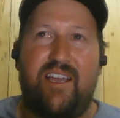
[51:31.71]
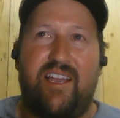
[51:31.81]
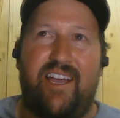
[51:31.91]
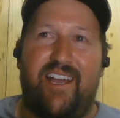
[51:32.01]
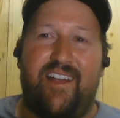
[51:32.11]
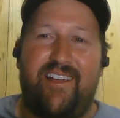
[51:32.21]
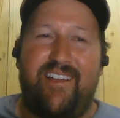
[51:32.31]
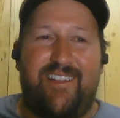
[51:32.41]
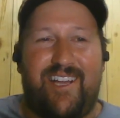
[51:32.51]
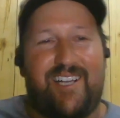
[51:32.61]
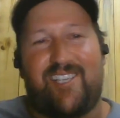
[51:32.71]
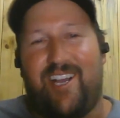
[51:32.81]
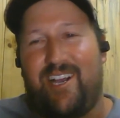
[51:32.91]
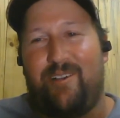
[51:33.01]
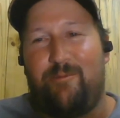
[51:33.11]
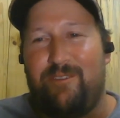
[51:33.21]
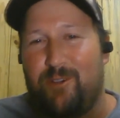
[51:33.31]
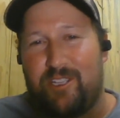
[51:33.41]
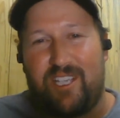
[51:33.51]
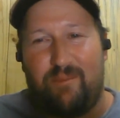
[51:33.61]
And like I say, we've
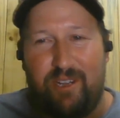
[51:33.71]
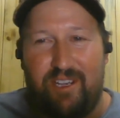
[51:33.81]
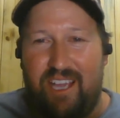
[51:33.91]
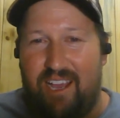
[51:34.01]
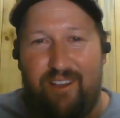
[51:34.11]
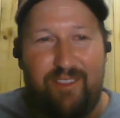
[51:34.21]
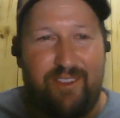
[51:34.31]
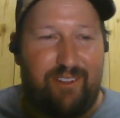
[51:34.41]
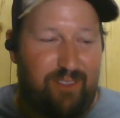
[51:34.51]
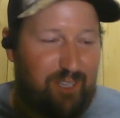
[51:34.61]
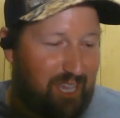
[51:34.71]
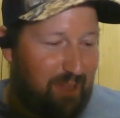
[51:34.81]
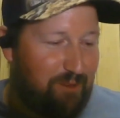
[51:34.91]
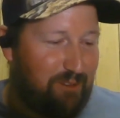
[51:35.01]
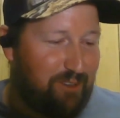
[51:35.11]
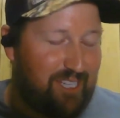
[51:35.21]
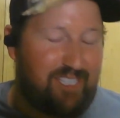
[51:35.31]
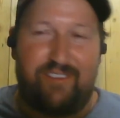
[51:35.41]
got someone on the camera to us.